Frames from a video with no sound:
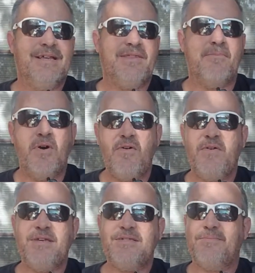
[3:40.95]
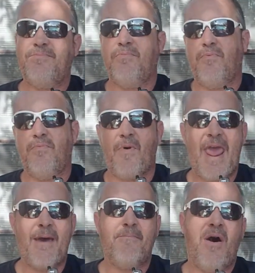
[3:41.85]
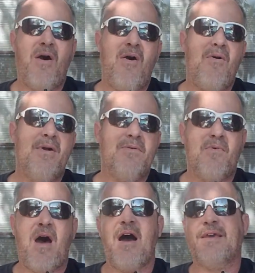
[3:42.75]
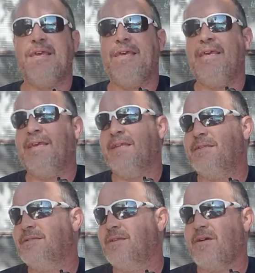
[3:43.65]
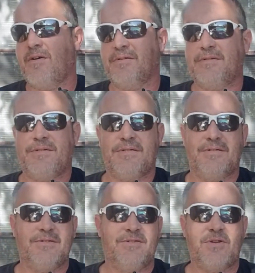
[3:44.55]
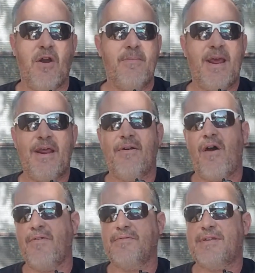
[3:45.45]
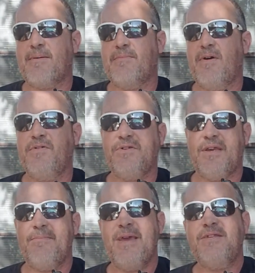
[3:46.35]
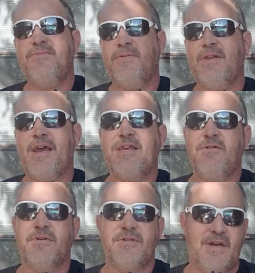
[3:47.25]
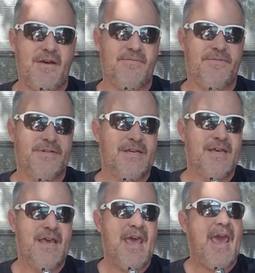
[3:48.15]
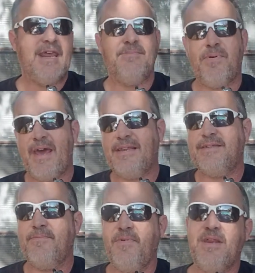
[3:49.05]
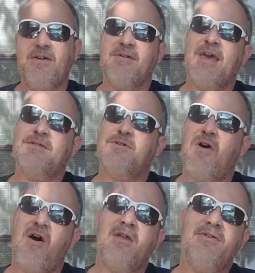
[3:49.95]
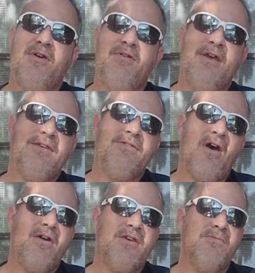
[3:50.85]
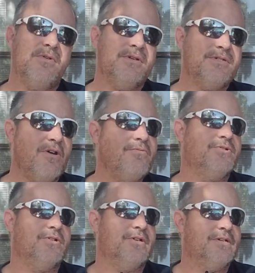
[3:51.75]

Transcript: the movies, Rambo and Rocky and Terminator and all those type of movies, it made you feel like you were tough and you played some video games, Call of Duty, and you thought you were a soldier.